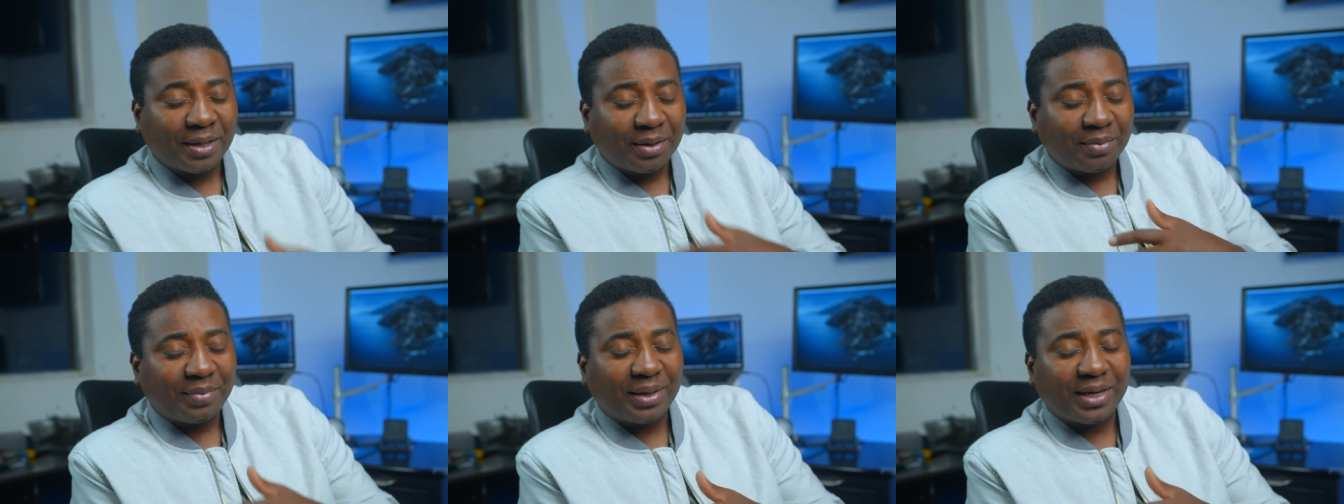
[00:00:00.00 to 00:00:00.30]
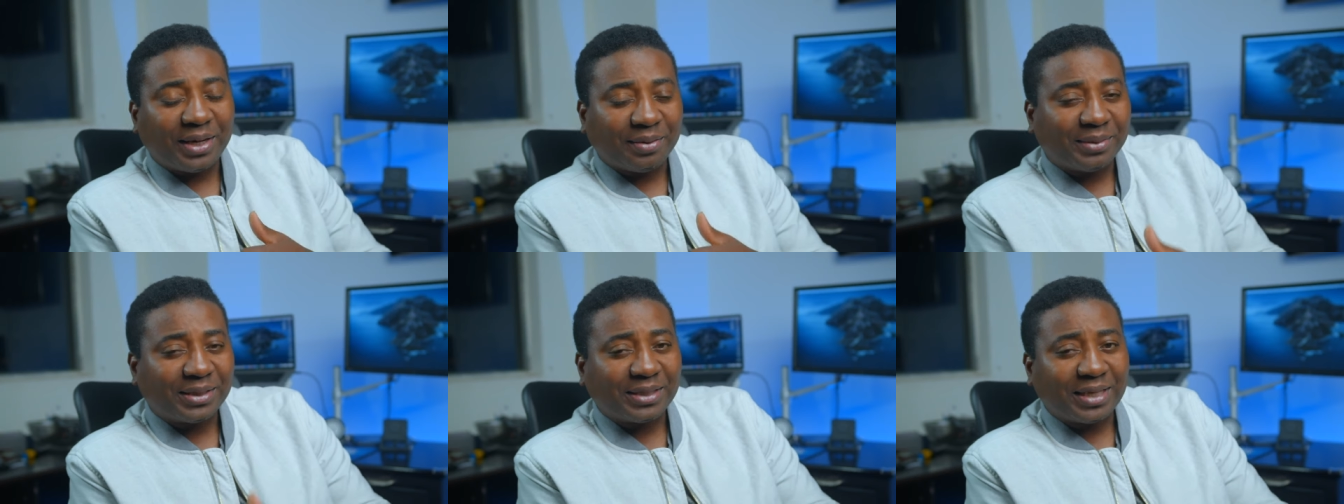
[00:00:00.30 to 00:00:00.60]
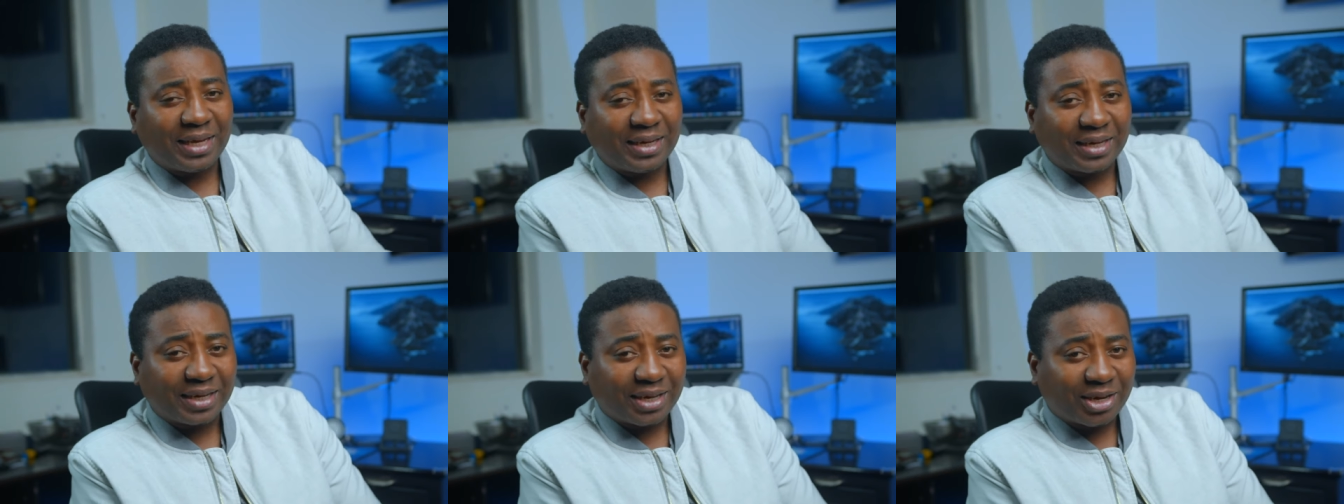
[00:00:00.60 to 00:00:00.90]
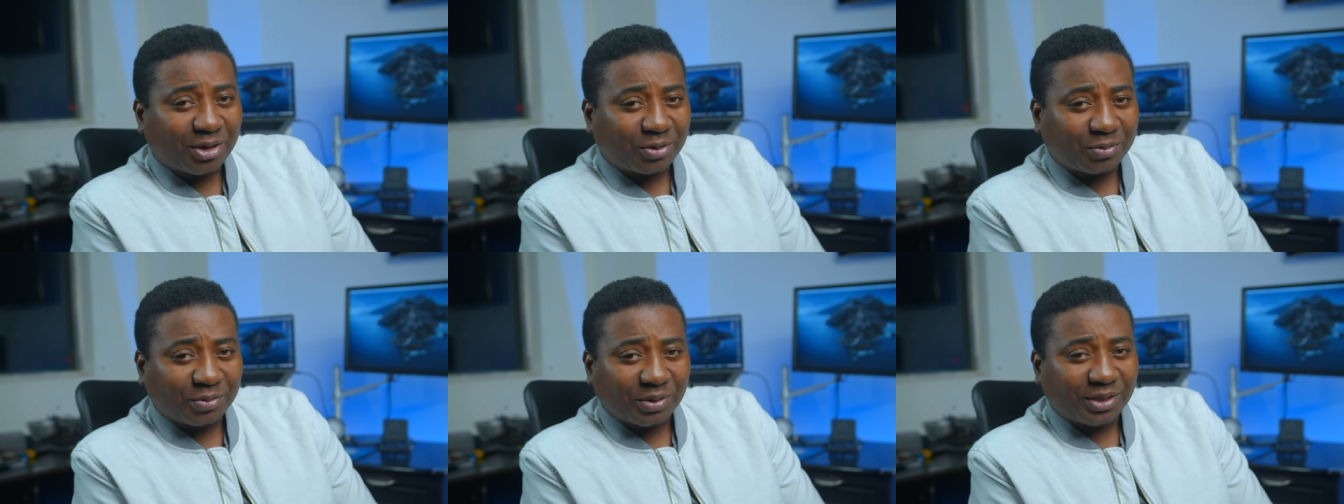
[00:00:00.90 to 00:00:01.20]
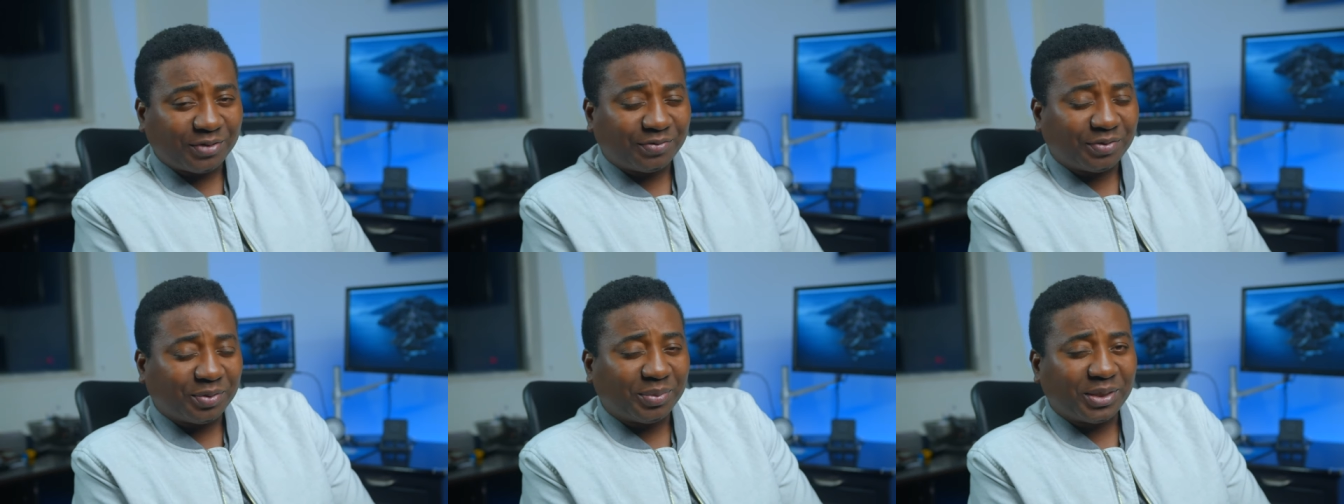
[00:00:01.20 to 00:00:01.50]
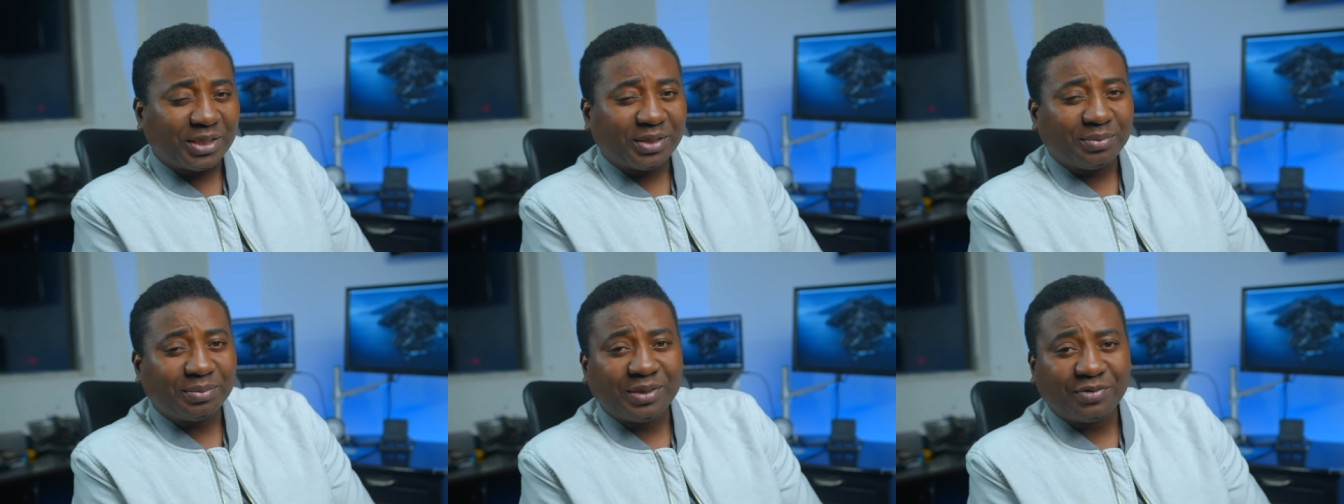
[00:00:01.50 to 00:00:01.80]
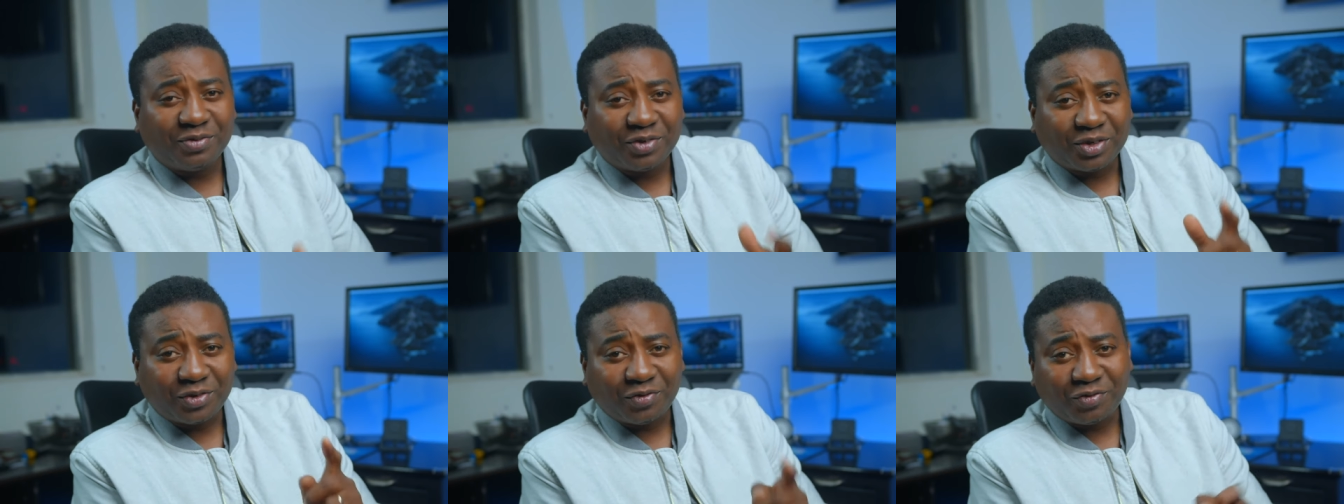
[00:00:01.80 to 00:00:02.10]
My name is Alec Godwin if you're meeting me
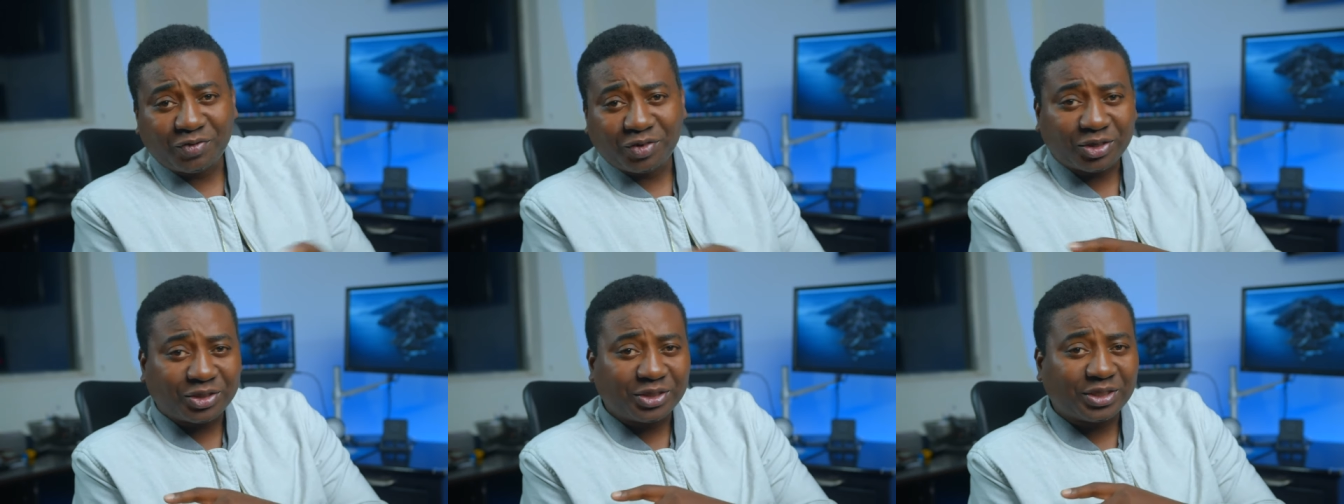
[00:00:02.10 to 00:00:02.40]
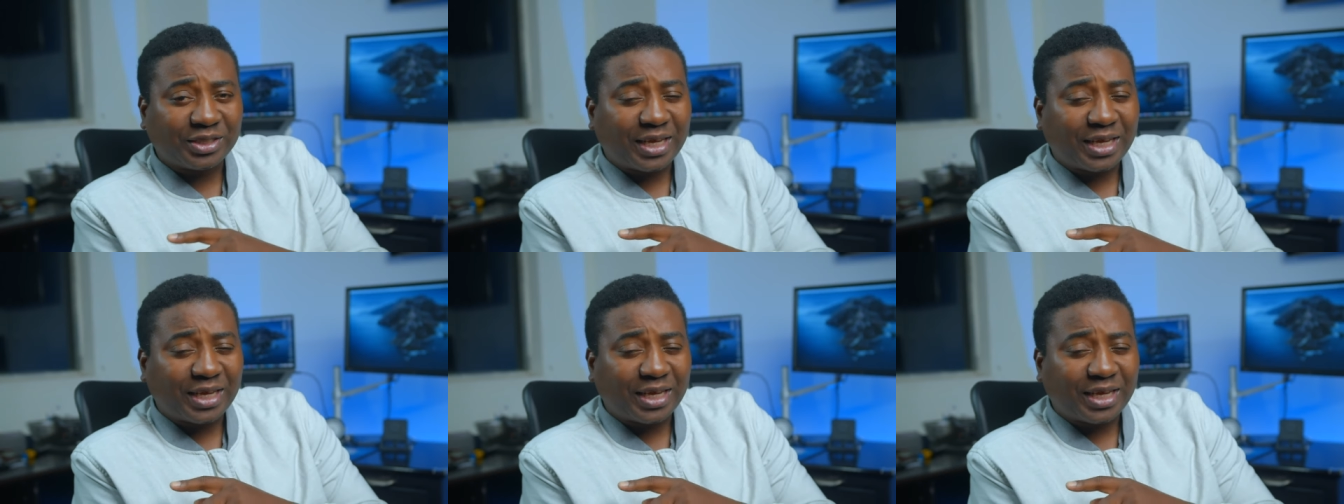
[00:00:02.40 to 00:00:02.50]
for the first